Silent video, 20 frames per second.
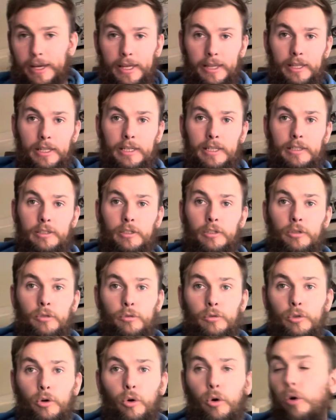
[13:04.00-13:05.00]
that needs a new
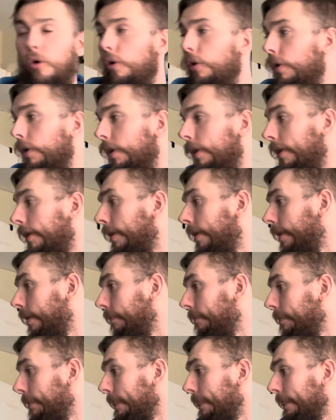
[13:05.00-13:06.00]
door.
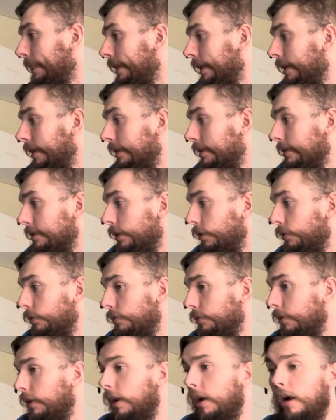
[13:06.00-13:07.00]
So
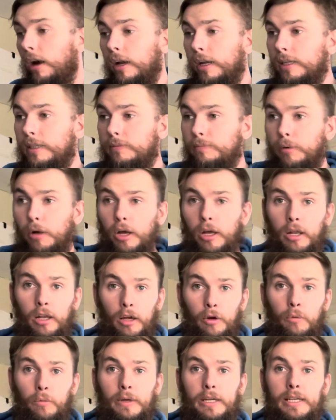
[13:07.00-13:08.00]
I buy a lot
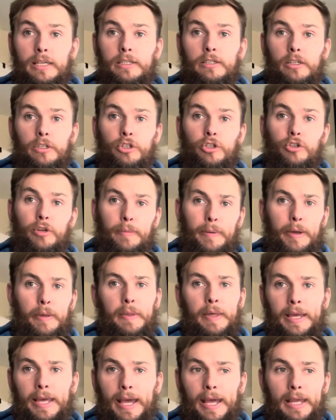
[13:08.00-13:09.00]
of Wiis. I strip out the
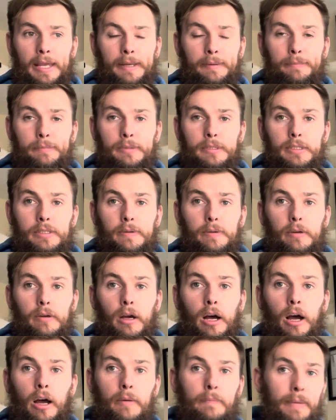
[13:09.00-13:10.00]
games.
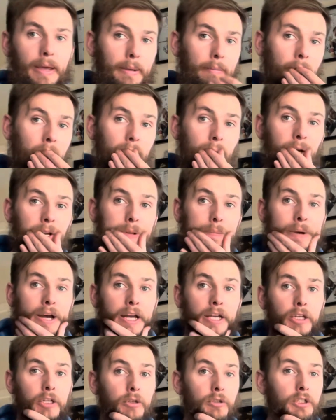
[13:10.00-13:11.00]
I make my money
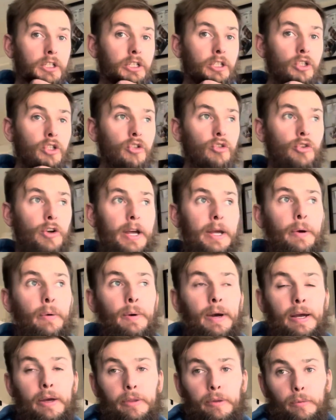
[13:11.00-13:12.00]
back usually straight away
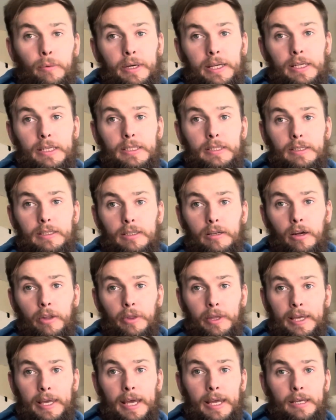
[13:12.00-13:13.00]
on the Wii, on the
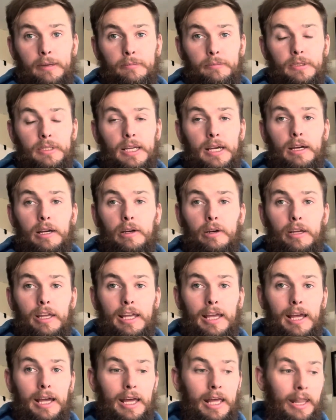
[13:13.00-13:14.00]
games,
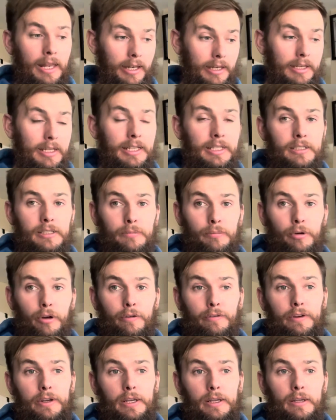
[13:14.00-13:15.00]
and into
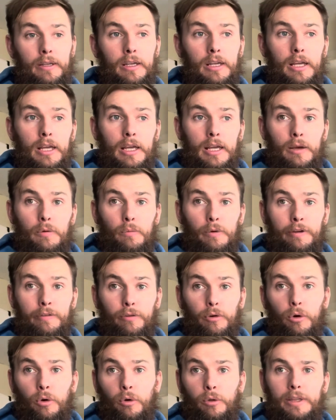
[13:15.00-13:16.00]
profit, with
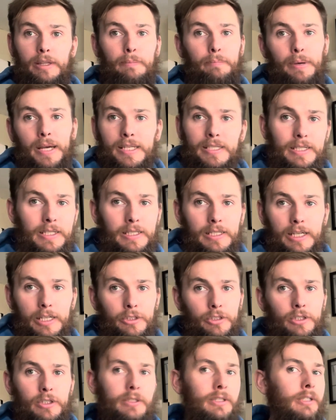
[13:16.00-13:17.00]
all the best
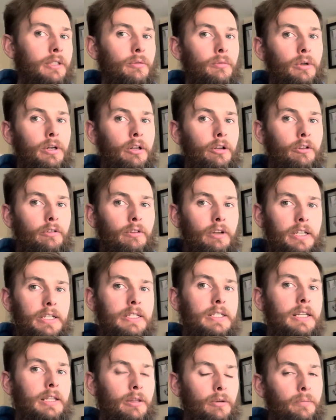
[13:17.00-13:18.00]
intentions in the world of
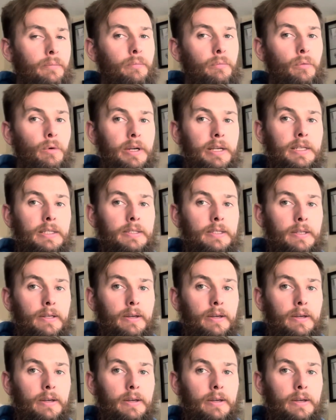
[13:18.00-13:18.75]
listing the Wiis.